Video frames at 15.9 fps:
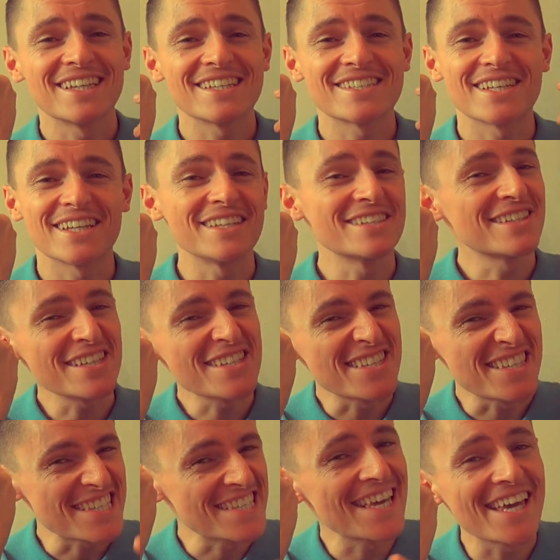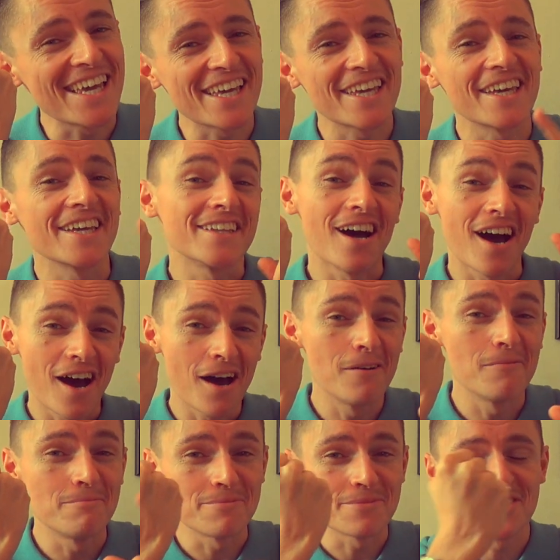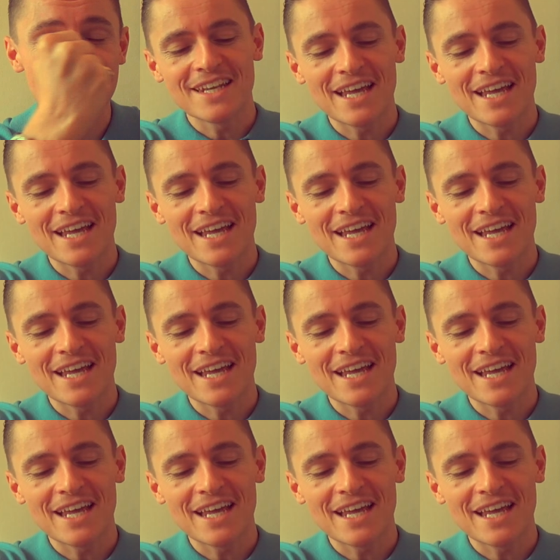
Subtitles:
They said it doesn't tick, it hums.